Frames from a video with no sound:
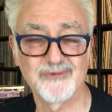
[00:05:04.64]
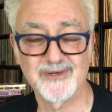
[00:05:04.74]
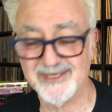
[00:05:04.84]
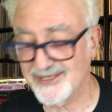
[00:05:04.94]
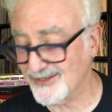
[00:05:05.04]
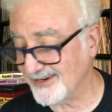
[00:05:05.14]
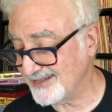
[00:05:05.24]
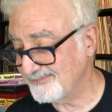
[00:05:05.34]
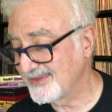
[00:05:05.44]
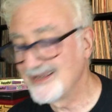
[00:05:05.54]
Rudy's story.
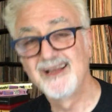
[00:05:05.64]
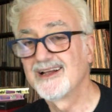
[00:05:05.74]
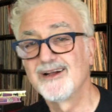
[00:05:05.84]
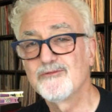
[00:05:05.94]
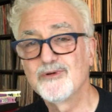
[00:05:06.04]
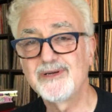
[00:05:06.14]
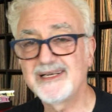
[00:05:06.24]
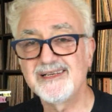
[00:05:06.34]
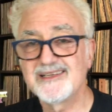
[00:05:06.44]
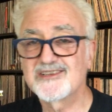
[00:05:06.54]

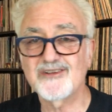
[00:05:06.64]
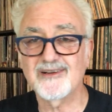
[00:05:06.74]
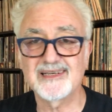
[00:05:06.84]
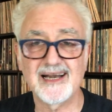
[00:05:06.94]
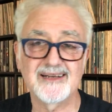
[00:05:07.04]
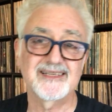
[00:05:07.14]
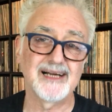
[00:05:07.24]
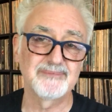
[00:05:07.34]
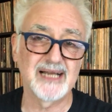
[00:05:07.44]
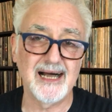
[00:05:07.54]
Rudy started out as
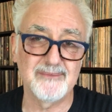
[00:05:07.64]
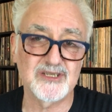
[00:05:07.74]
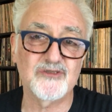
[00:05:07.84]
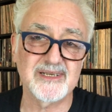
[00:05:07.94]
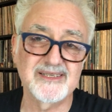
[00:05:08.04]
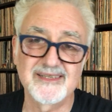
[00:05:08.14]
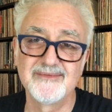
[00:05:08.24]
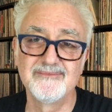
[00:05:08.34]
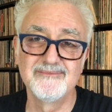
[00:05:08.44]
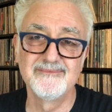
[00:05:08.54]
an optometrist
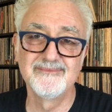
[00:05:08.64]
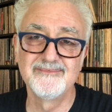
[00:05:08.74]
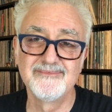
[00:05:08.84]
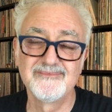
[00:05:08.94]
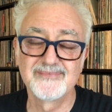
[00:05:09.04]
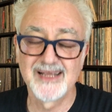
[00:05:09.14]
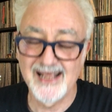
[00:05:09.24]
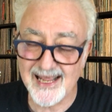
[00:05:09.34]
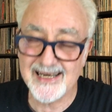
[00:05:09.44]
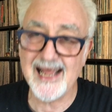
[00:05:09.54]

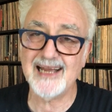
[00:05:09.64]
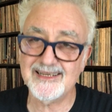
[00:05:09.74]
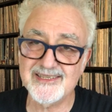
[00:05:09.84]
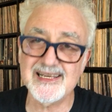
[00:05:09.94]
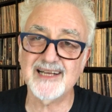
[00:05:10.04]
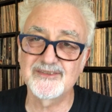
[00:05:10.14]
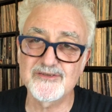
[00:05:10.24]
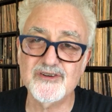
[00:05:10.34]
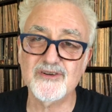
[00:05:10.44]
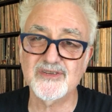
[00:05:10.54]
in Hackensack, New
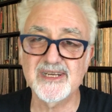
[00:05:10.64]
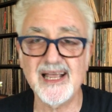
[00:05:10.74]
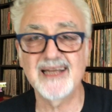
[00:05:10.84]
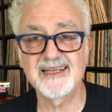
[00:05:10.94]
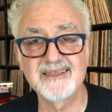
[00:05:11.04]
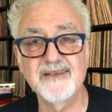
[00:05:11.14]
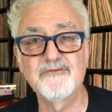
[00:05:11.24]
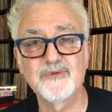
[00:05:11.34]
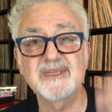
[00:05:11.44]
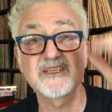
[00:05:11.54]
Jersey, and he
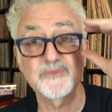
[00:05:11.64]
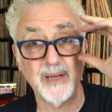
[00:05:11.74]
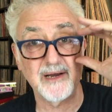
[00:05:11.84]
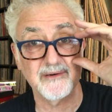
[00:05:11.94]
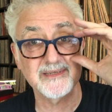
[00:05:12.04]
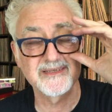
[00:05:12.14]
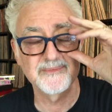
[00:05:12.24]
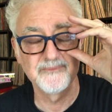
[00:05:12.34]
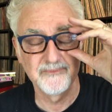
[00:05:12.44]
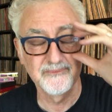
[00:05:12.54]
lived with his parents.
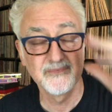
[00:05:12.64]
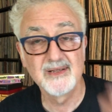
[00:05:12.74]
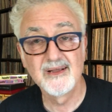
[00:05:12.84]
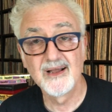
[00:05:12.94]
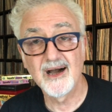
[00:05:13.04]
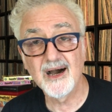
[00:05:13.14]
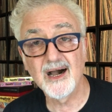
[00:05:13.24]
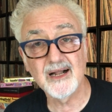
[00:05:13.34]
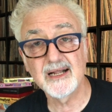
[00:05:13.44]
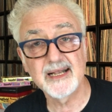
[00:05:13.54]

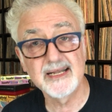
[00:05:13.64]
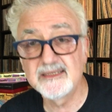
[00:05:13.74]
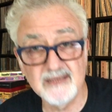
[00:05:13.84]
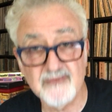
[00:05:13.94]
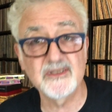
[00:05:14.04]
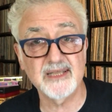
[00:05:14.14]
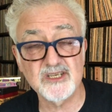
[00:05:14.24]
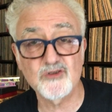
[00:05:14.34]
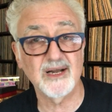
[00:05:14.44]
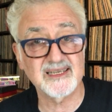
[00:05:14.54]
He loved
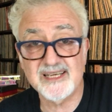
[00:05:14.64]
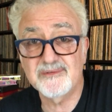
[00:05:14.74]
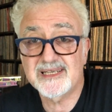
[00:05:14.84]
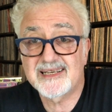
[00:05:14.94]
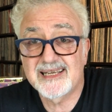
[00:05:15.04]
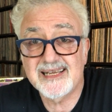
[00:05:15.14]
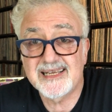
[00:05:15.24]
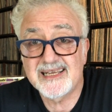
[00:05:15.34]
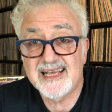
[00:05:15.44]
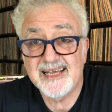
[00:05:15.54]
electronics. He was a
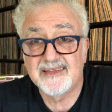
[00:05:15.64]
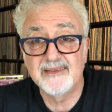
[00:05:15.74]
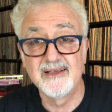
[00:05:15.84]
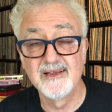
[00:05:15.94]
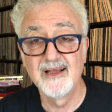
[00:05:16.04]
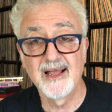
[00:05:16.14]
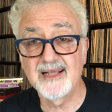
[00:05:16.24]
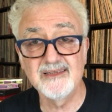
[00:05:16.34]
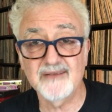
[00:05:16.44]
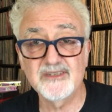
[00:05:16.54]
geeky kid.
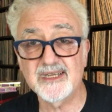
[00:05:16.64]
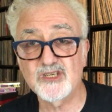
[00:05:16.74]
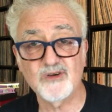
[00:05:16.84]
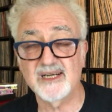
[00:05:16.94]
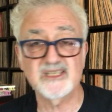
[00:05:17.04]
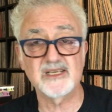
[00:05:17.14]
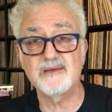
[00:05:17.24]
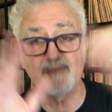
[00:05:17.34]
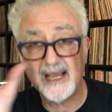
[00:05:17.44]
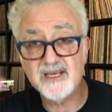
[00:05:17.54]
He loved electronics, and
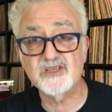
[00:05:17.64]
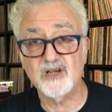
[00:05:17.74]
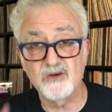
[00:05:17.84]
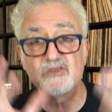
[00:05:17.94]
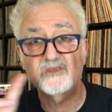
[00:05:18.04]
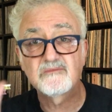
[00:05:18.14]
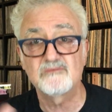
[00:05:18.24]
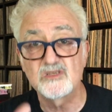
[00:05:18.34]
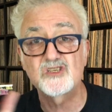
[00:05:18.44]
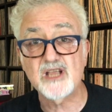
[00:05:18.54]
he made his own
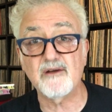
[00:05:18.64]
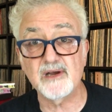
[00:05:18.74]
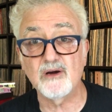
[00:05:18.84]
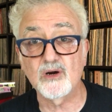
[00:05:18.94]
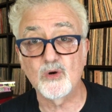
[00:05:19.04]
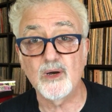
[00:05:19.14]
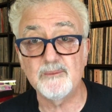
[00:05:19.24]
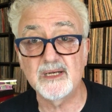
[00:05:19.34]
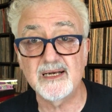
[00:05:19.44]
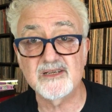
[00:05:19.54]
stereo
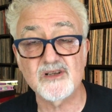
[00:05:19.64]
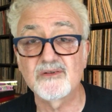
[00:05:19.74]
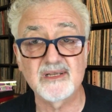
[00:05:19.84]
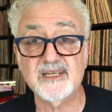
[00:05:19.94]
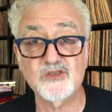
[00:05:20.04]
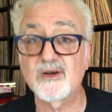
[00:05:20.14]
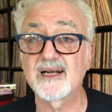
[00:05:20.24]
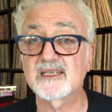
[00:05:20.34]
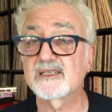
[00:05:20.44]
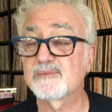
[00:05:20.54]
equipment and his own
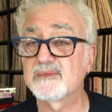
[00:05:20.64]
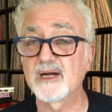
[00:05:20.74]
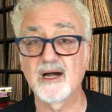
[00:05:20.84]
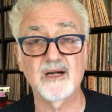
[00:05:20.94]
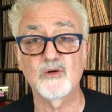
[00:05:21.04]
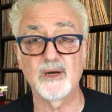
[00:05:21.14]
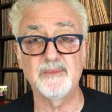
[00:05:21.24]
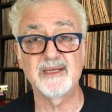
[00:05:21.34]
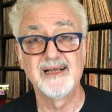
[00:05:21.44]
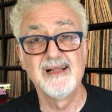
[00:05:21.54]
electronics
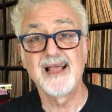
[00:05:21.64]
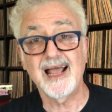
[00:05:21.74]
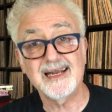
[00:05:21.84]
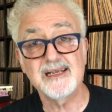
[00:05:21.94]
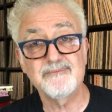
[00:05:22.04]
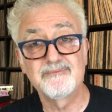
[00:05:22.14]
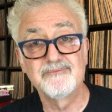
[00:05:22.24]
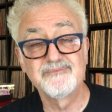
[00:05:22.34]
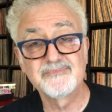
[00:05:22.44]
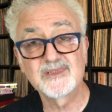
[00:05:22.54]
equipment. And he
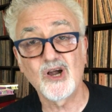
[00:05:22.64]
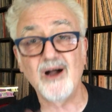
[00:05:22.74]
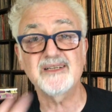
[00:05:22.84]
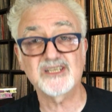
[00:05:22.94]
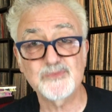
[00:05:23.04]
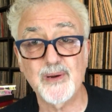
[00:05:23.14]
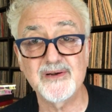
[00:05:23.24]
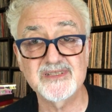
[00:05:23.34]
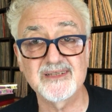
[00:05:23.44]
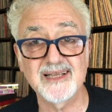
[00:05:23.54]
talked his
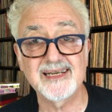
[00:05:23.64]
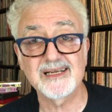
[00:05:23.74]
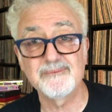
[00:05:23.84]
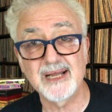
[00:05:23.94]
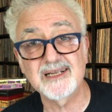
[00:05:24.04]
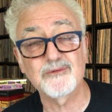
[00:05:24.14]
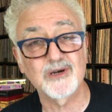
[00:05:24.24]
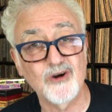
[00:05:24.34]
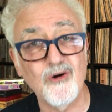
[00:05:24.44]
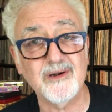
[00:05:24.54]
parents to letting him make a
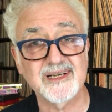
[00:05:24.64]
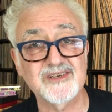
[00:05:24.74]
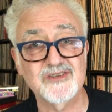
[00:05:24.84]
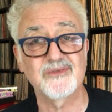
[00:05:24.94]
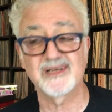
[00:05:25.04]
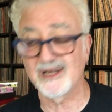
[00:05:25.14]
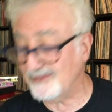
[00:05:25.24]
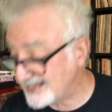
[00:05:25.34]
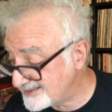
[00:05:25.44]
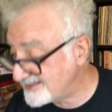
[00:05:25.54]
recording studio
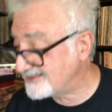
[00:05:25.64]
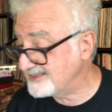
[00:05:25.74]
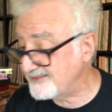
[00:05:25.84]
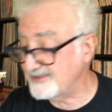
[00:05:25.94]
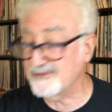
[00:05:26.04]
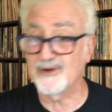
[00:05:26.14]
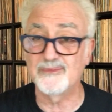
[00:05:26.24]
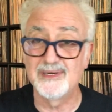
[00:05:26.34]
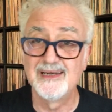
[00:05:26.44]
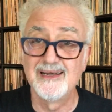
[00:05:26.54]
in their living
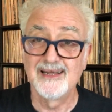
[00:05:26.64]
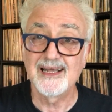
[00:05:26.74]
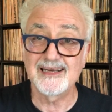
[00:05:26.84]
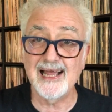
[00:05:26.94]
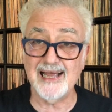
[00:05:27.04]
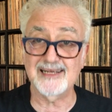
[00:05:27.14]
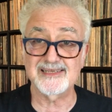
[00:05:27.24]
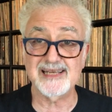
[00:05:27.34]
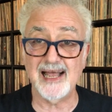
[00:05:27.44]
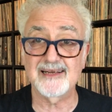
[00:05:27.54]
room in
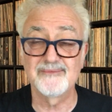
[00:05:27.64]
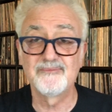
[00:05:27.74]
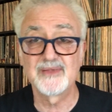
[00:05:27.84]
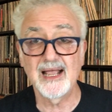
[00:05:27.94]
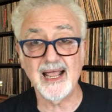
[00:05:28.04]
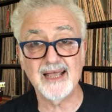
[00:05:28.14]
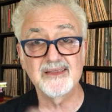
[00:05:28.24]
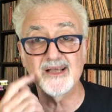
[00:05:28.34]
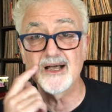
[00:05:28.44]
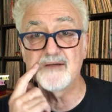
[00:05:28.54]
Hackensack. And